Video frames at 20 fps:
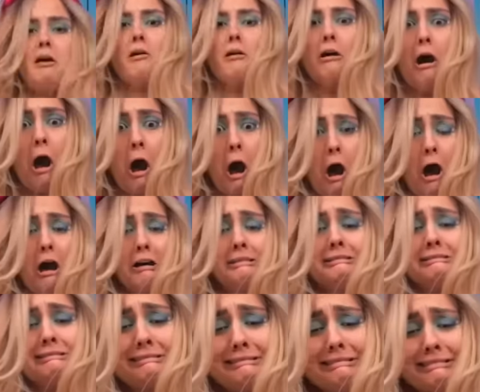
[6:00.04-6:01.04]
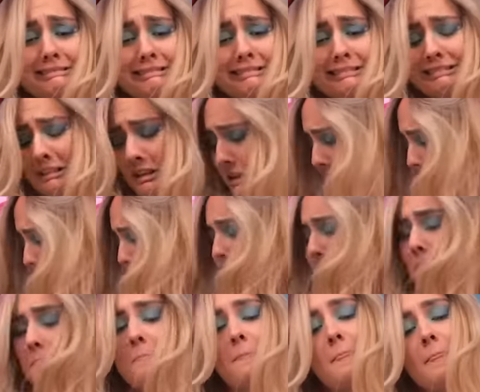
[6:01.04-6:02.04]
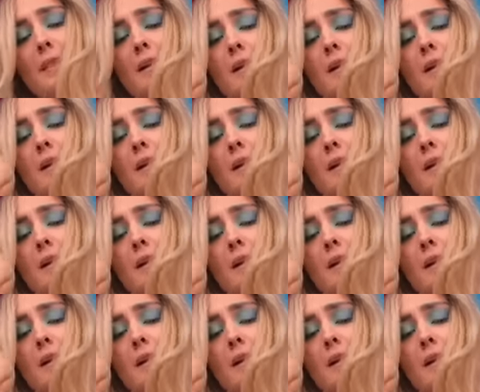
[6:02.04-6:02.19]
Well, that's one way to do it.